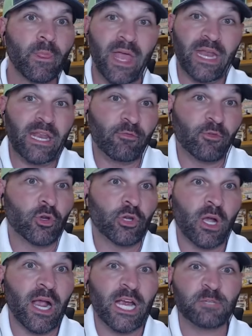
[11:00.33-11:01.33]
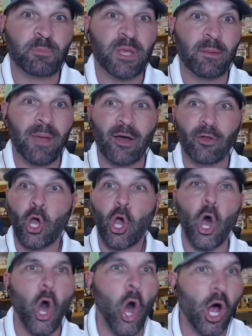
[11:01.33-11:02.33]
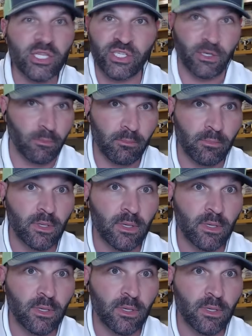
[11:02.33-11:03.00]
And if your young guys beat them out, awesome.